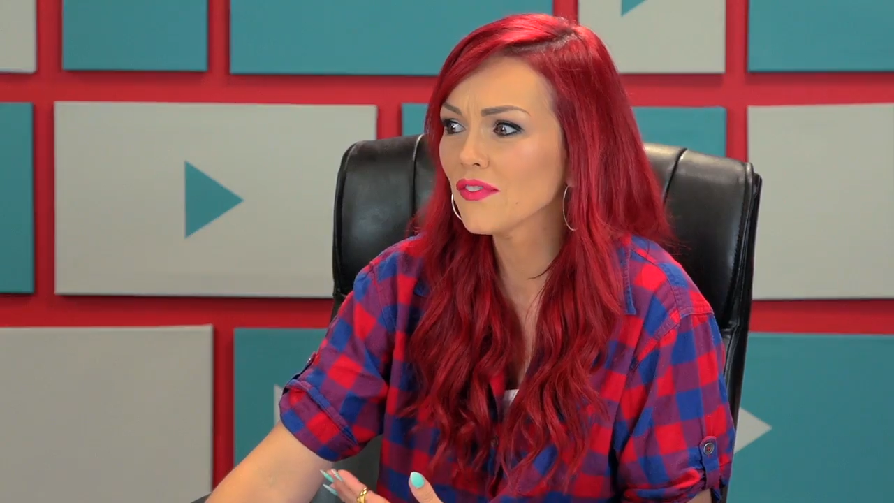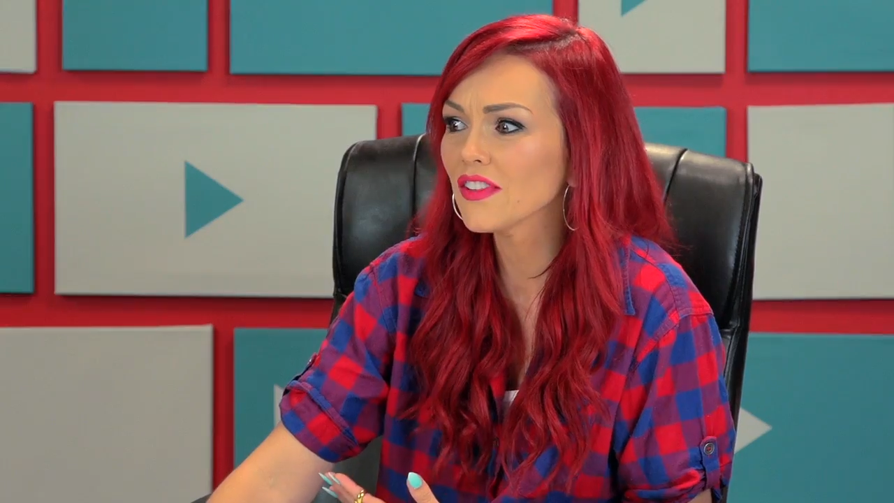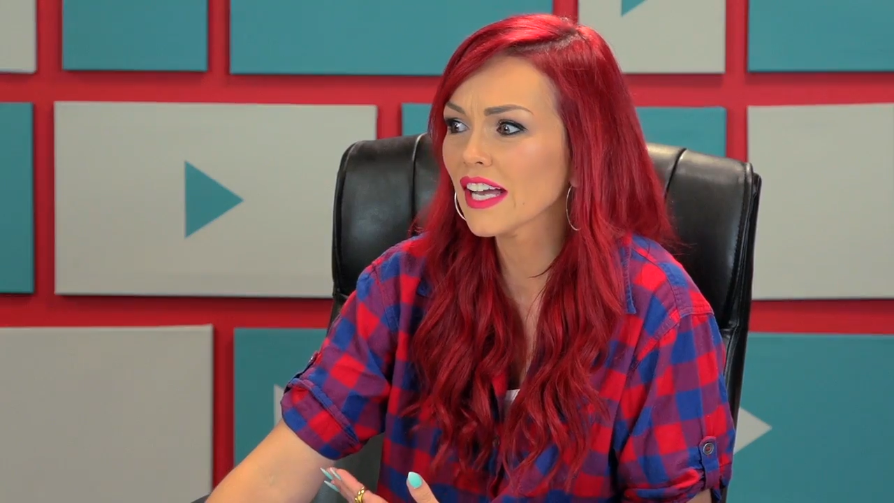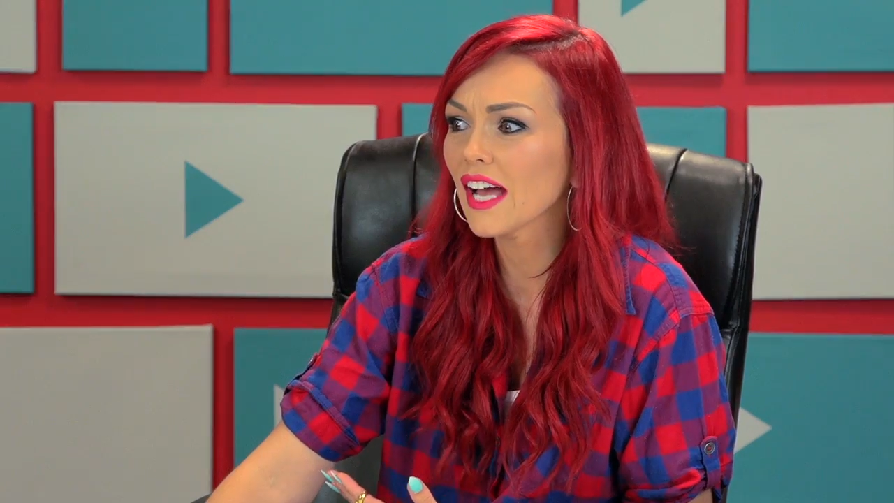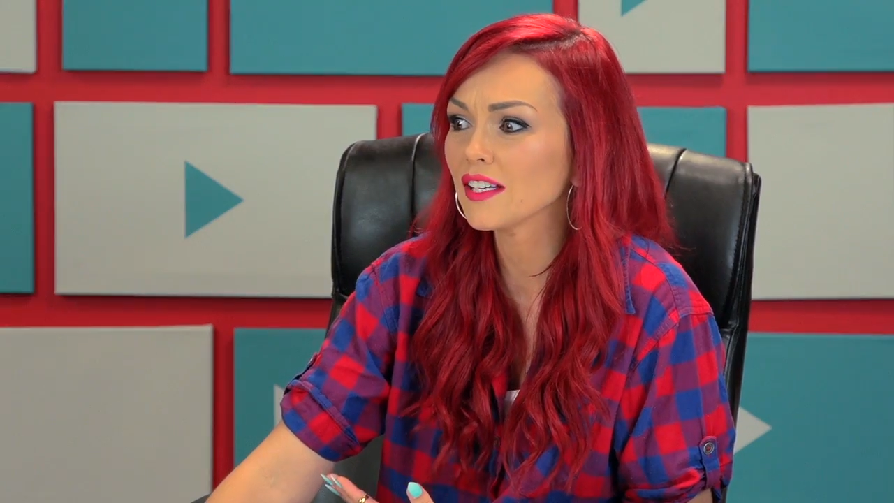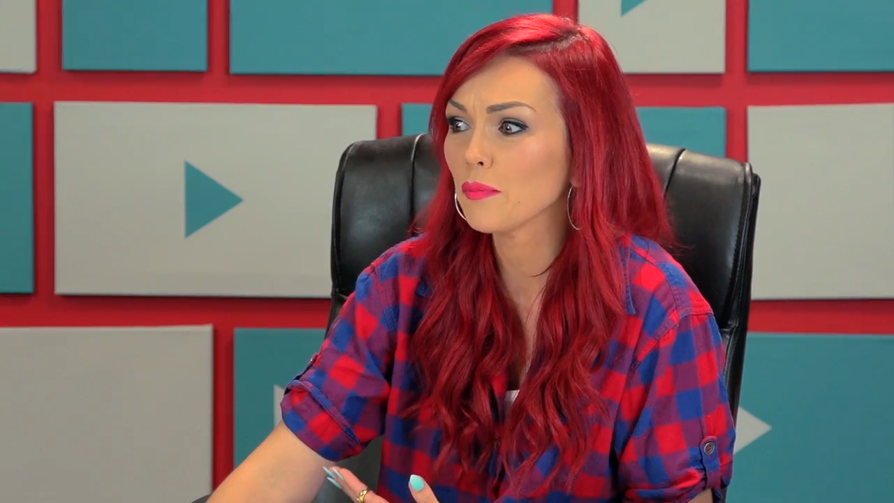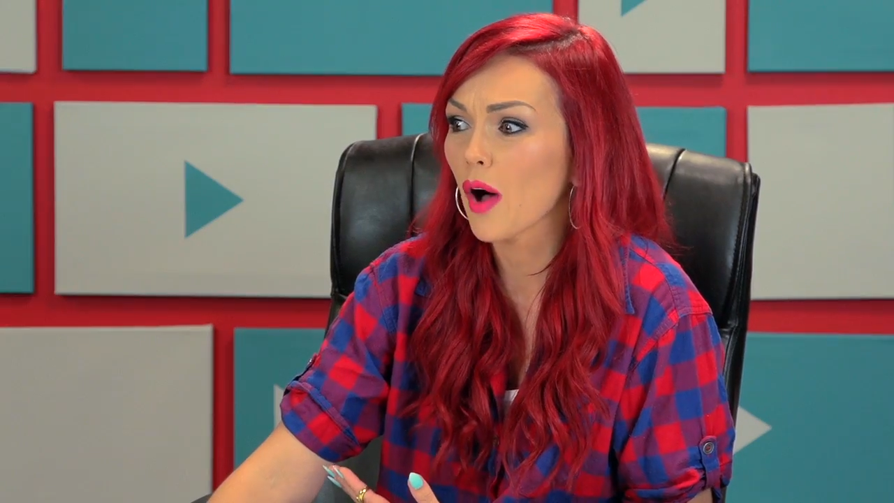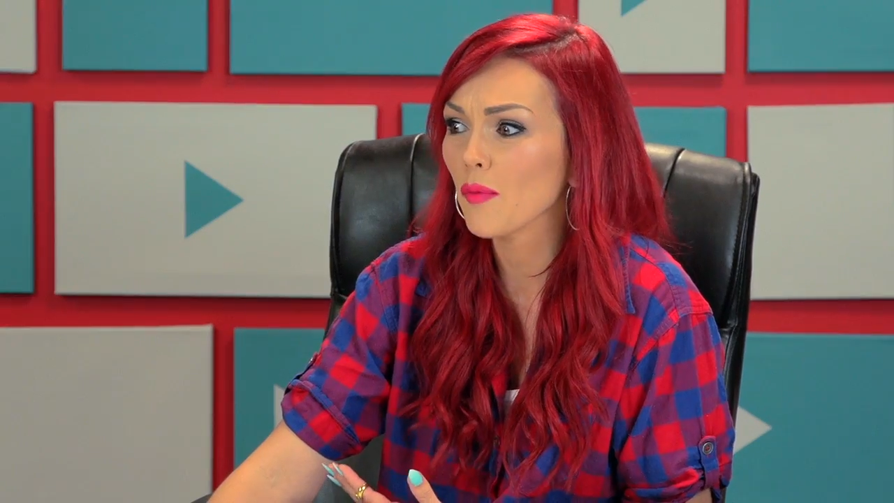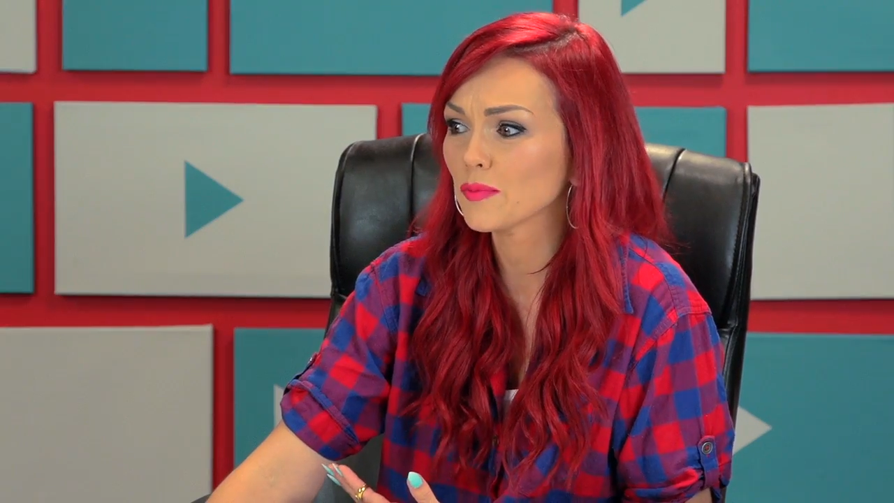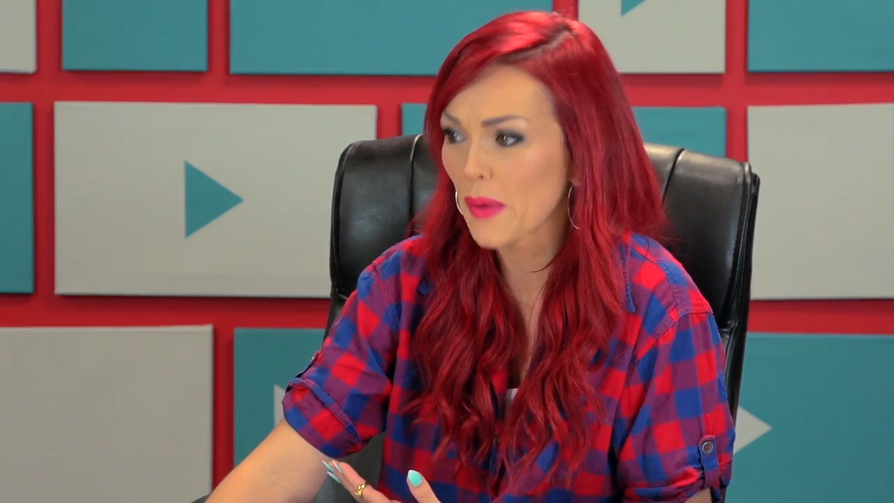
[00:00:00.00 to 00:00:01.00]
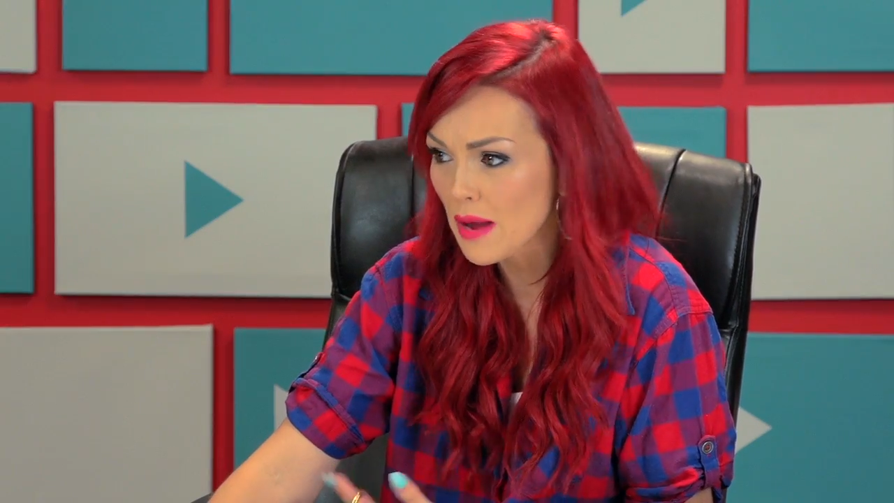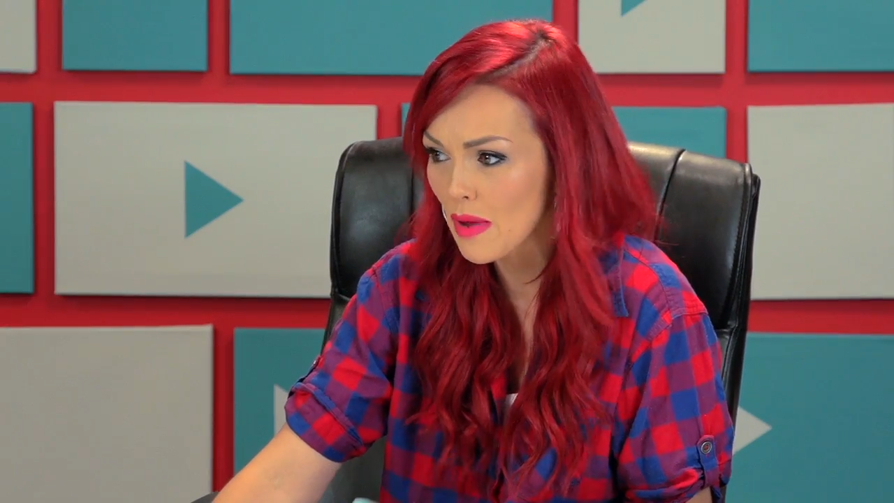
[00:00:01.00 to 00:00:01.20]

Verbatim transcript: I feel like I had to almost pay